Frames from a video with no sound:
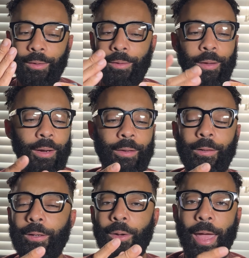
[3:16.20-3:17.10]
There is
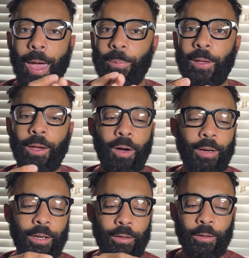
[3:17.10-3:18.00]
a little app thing on
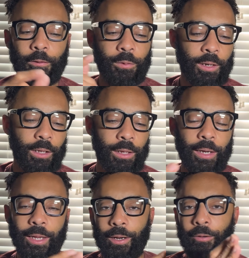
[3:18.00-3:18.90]
here that you can
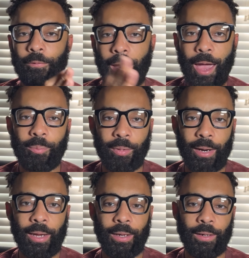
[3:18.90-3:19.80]
click and it'll
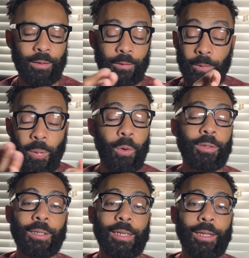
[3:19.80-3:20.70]
vibrate and
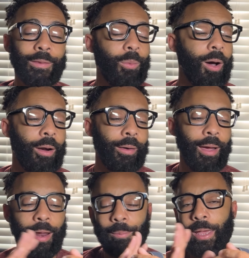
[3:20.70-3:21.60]
supposedly get the water
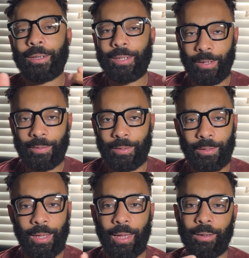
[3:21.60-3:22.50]
out. I'm not
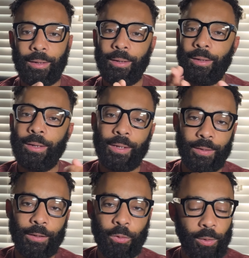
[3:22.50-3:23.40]
testing that. This
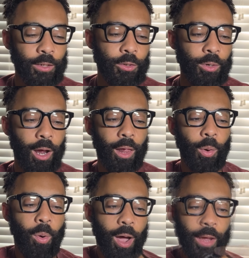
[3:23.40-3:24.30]
is a
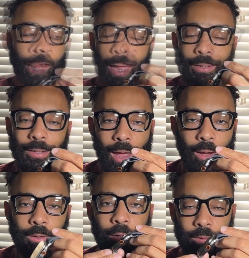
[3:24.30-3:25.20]
$22 watch. I
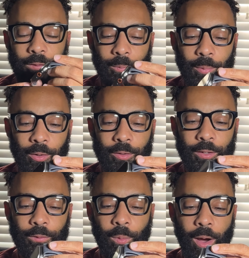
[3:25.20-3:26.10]
doubt you can submerge
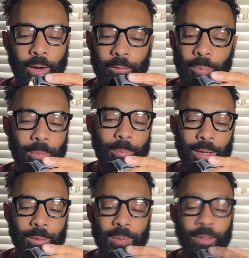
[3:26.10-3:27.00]
this watch, but
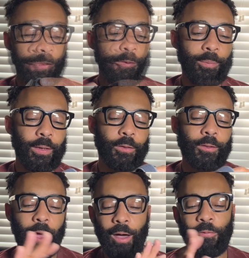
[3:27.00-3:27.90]
maybe. Just from the
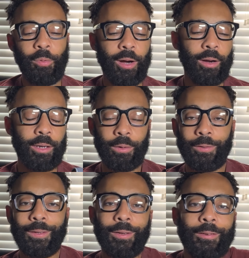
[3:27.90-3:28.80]
software
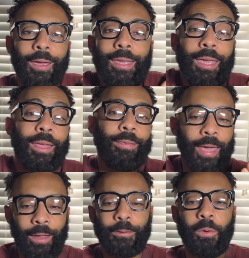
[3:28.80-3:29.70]
usage, again,
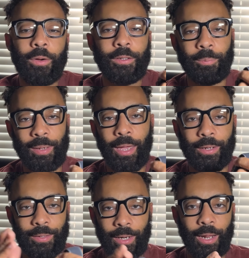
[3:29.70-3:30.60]
that's going to be at
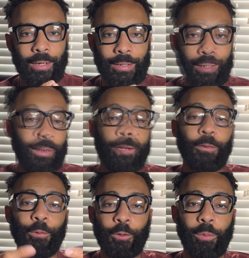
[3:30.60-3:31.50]
a 10 out of 10
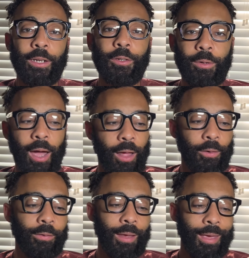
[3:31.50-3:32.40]
because for
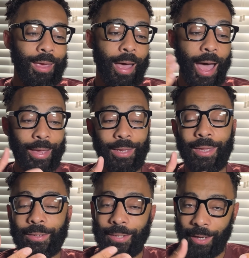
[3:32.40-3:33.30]
$22, I can
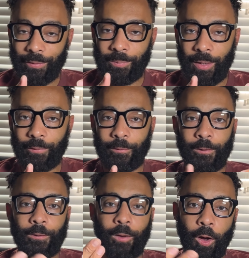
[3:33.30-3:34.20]
get text
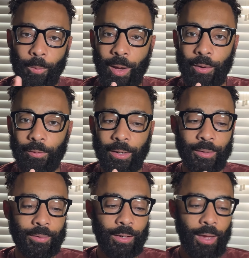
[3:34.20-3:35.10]
messages on my
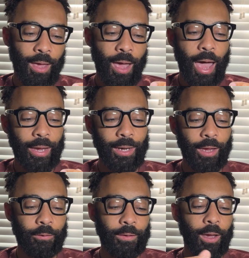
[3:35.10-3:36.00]
wrist. I can
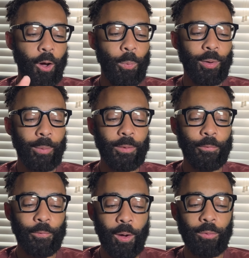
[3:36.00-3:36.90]
actually open up the
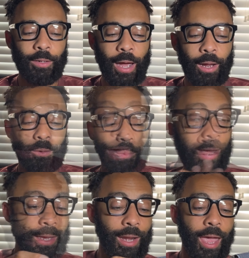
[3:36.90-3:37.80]
phone dialer. I
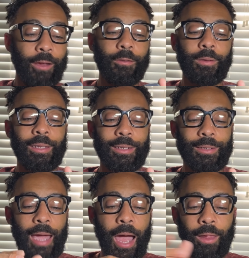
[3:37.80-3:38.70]
can actually
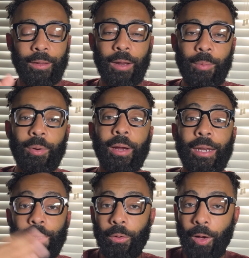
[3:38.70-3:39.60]
dial a number
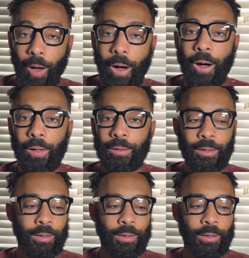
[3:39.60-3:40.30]
and it'll call.